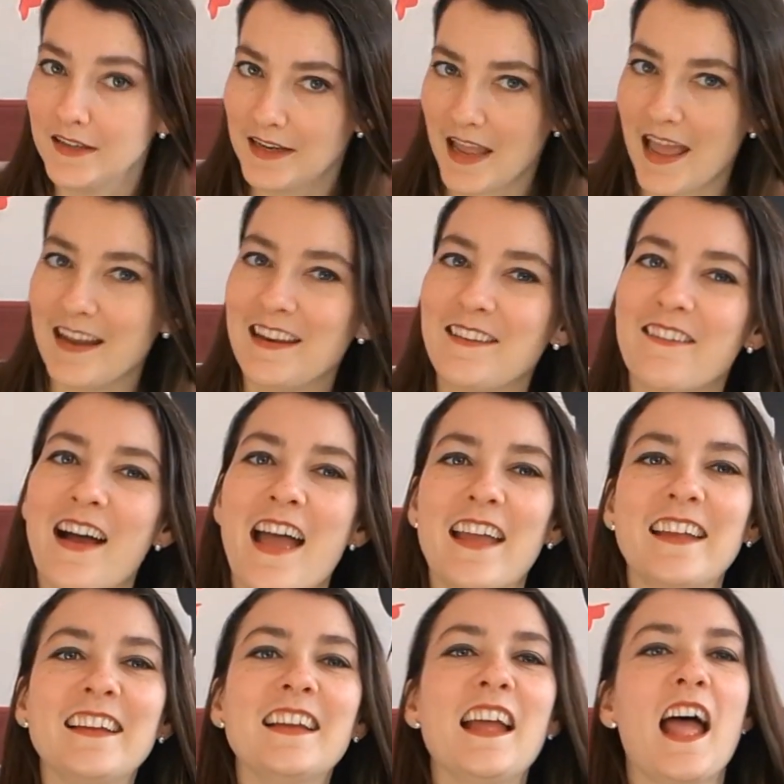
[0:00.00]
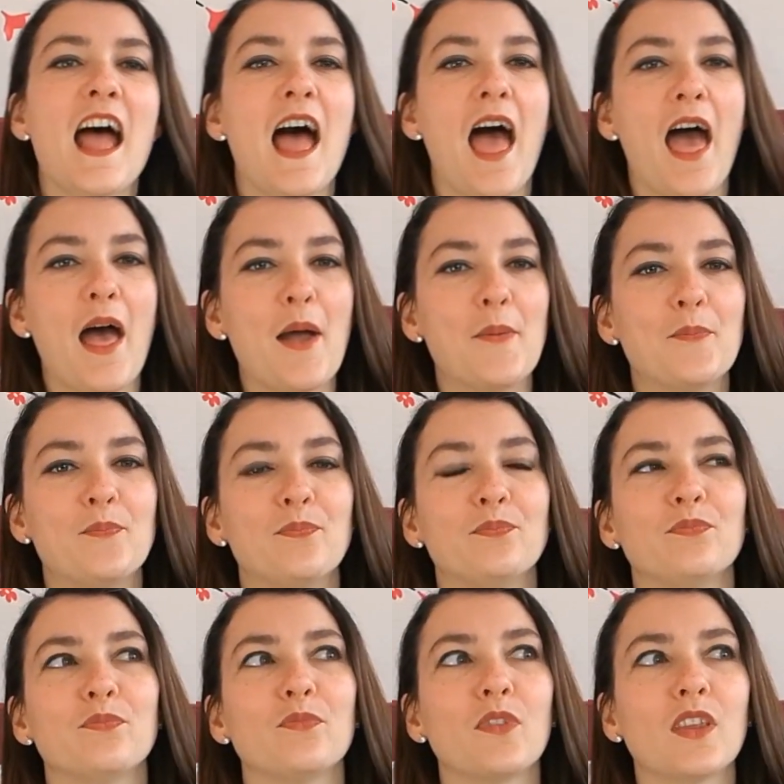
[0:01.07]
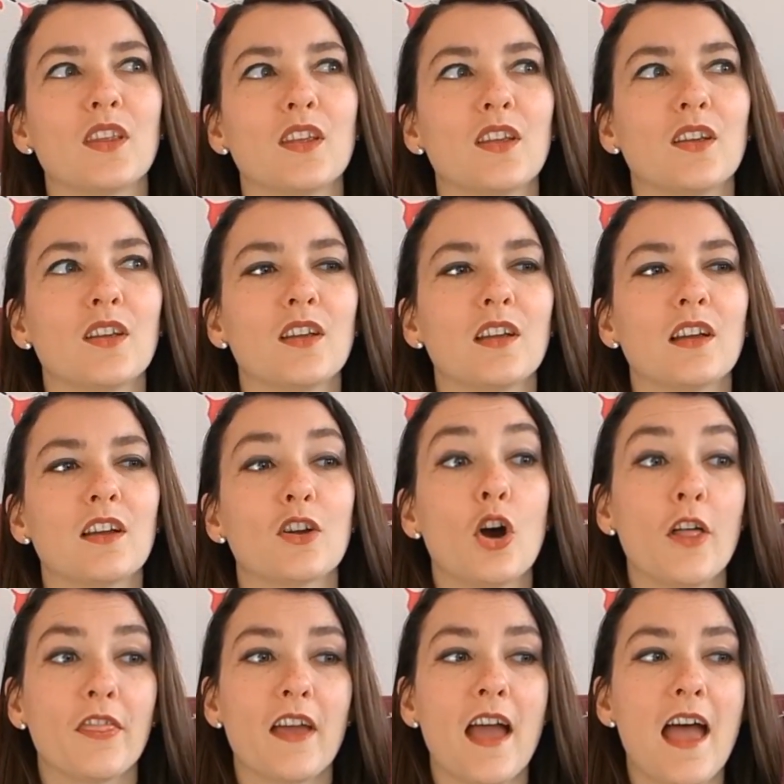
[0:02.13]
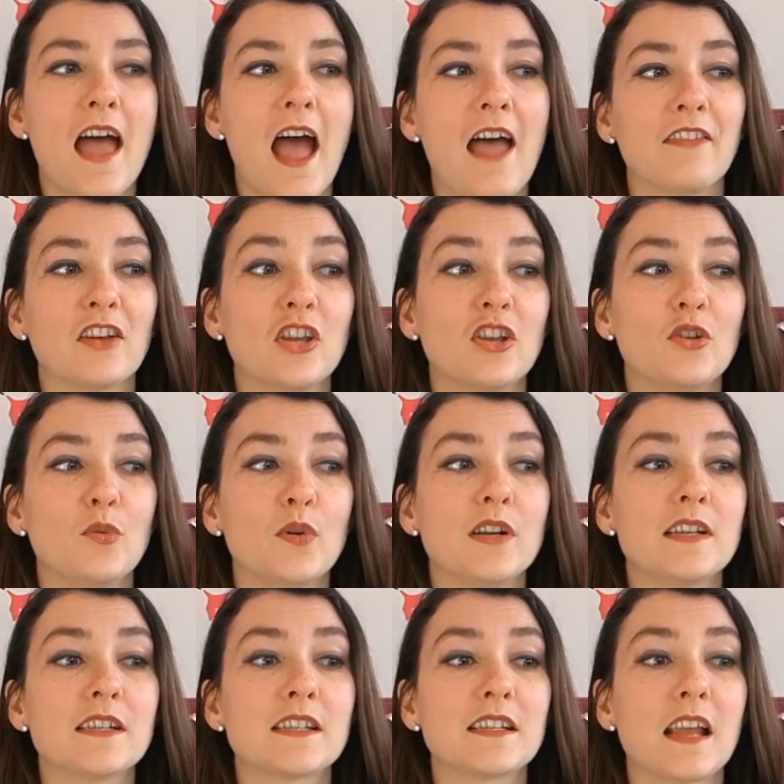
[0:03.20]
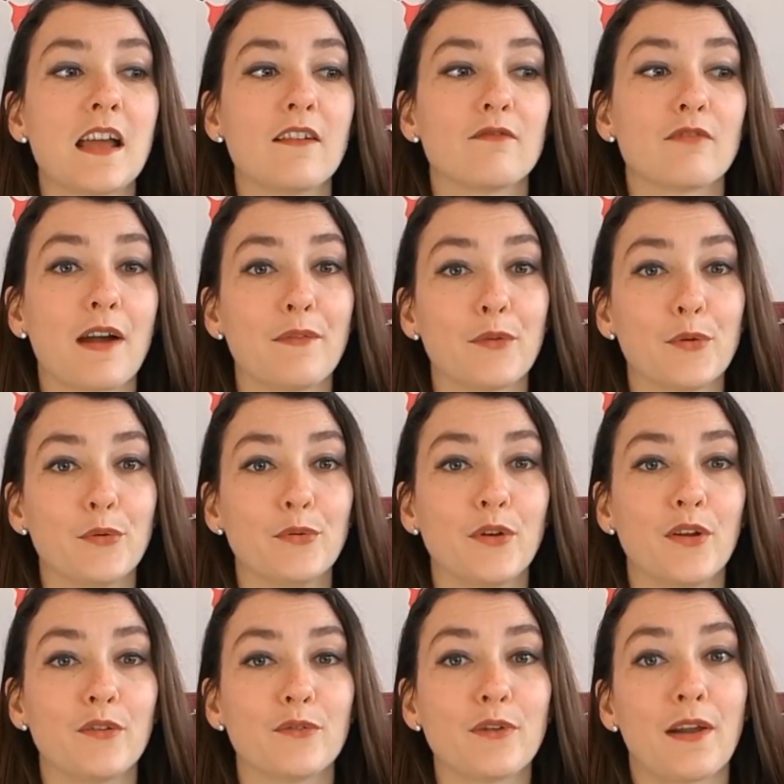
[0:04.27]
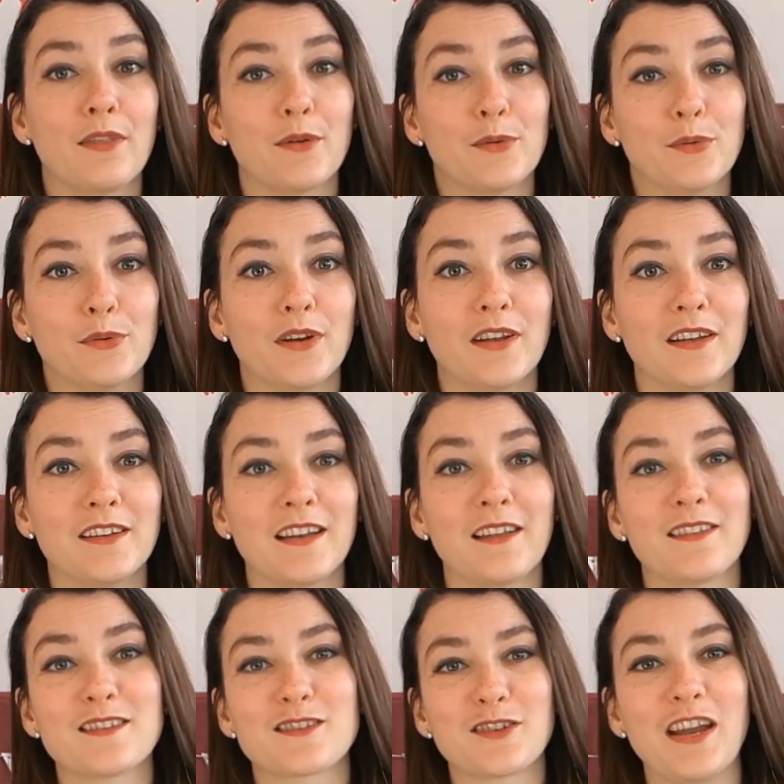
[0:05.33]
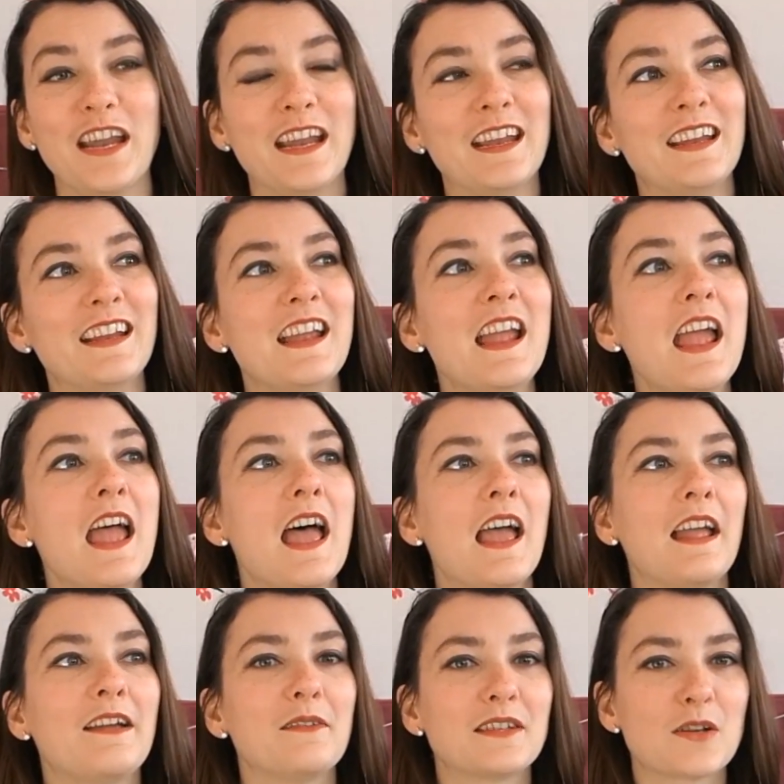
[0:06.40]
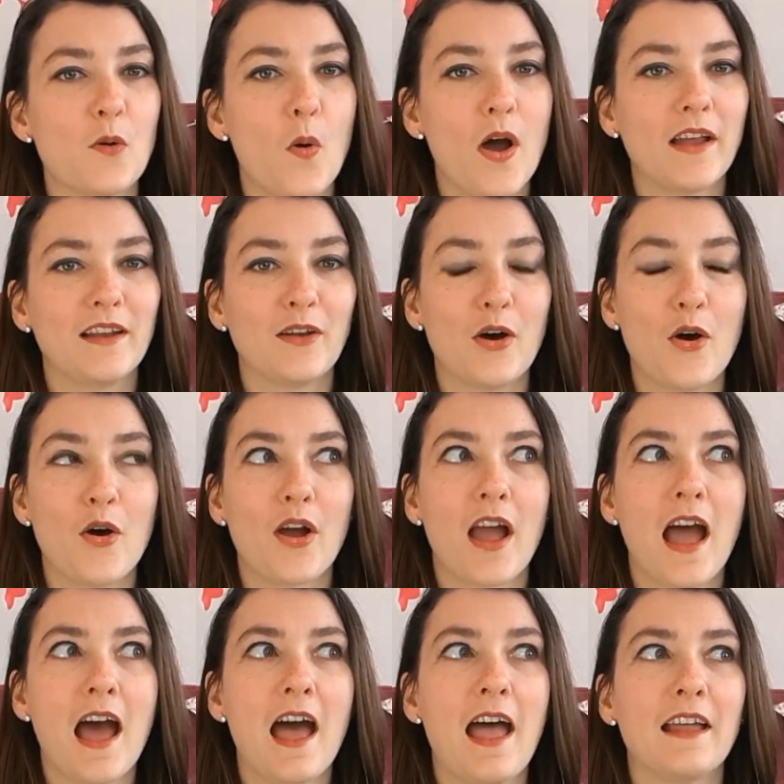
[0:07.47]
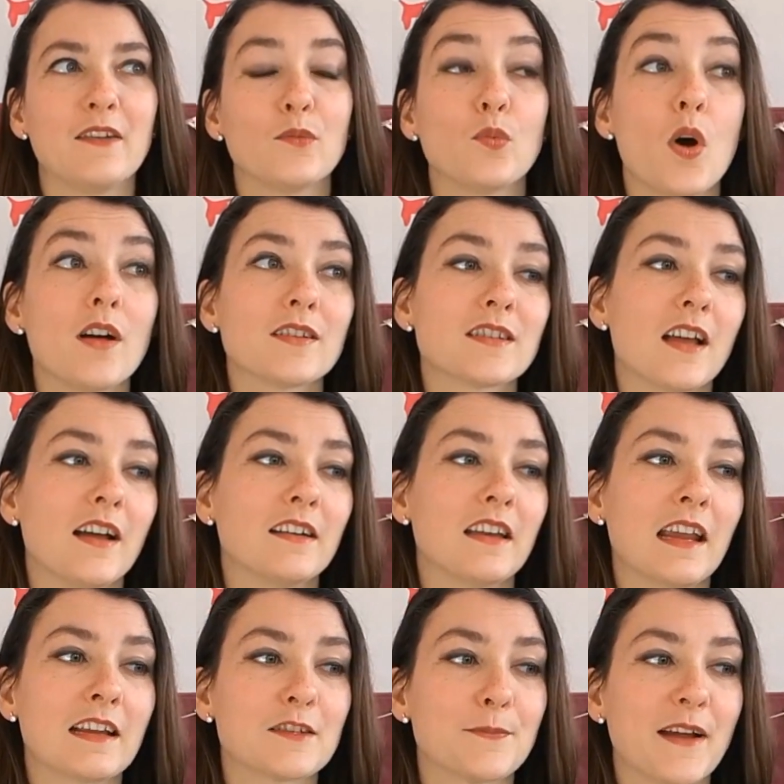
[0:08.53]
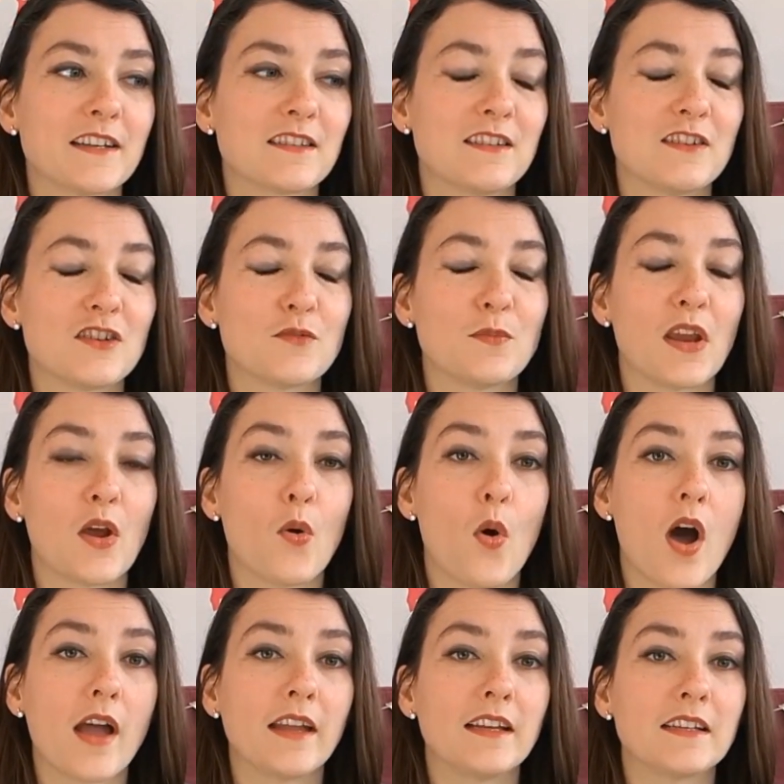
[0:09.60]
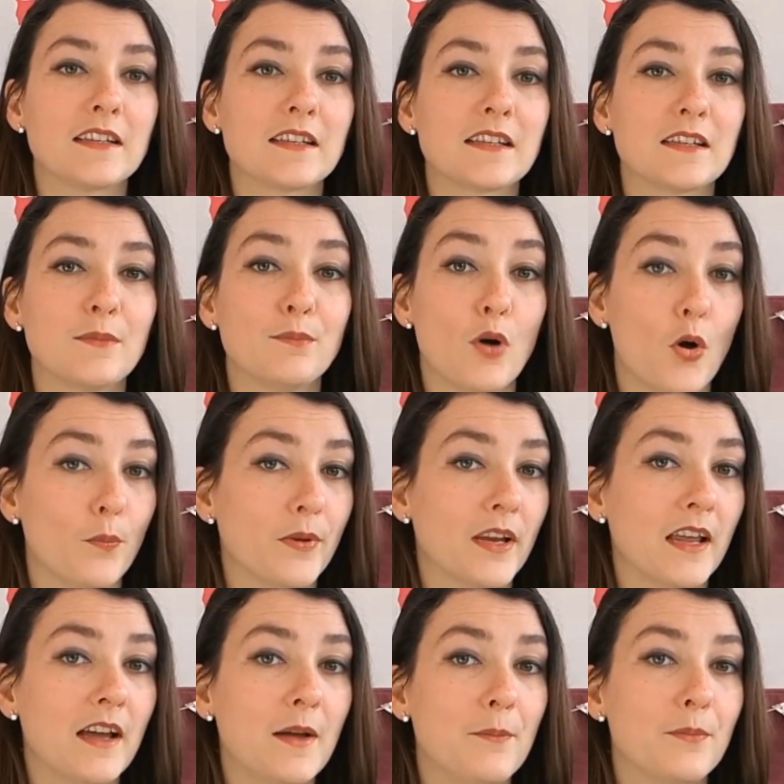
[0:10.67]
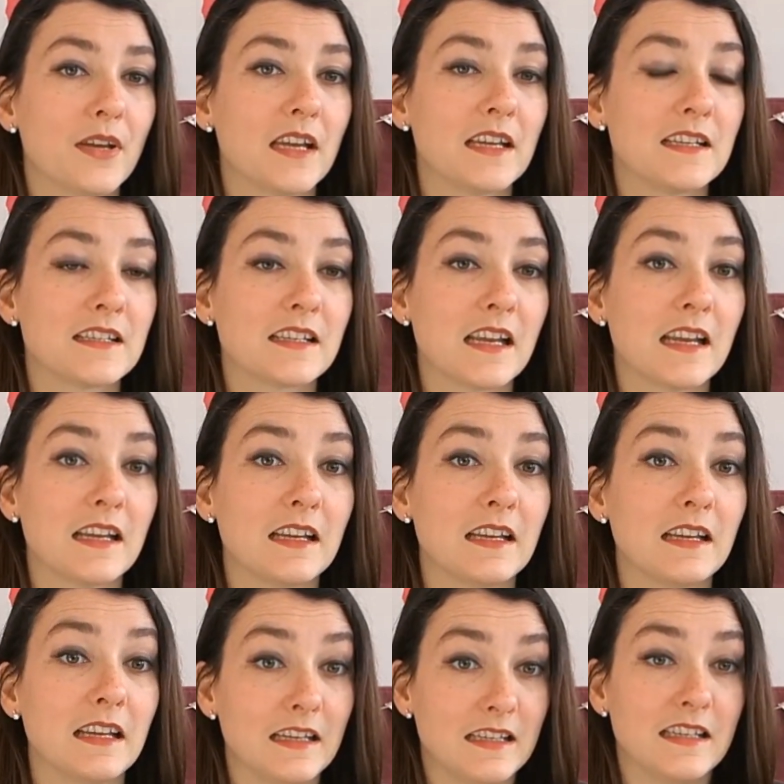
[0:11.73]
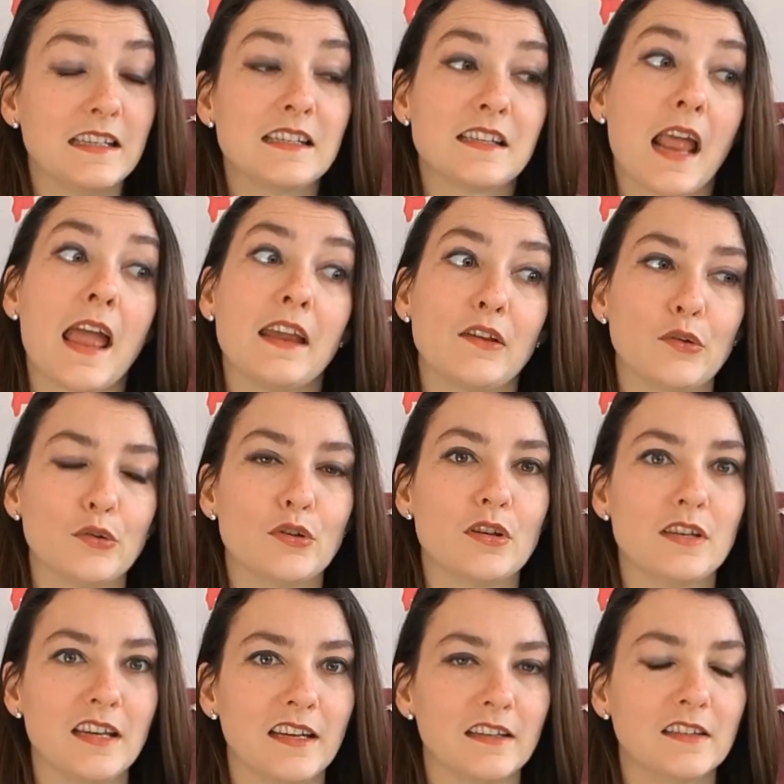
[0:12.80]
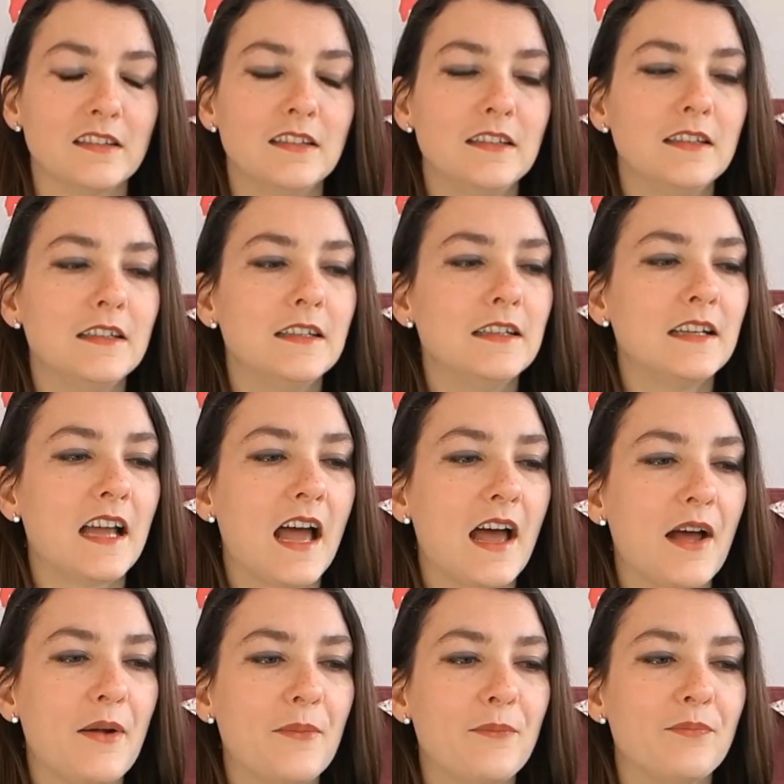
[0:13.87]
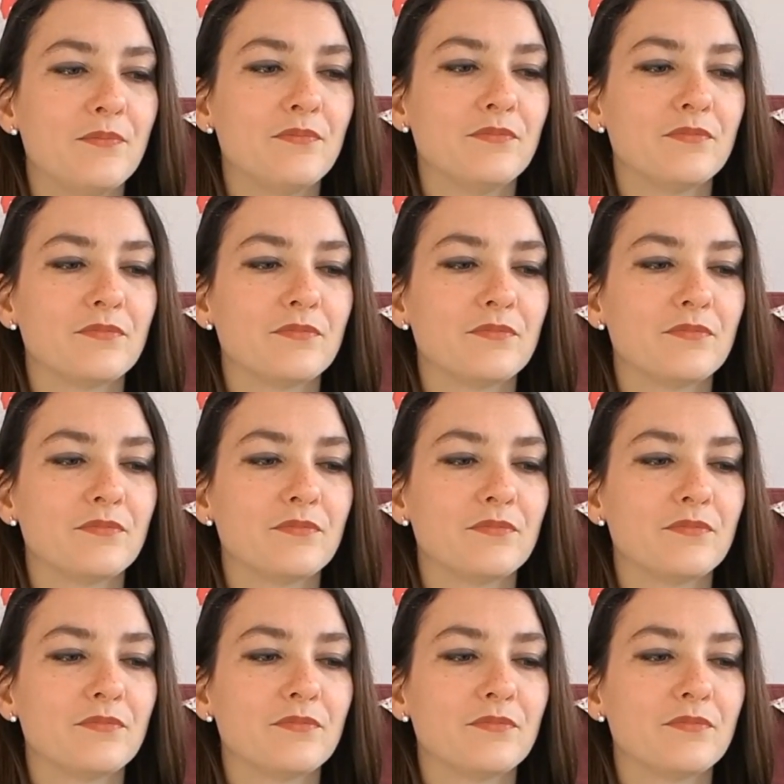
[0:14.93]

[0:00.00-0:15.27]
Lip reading: Anyway, got there and the queue was round the corner, down the street. It was quite long, and whilst I'd expected it to be quite popular, because it is a good deal, I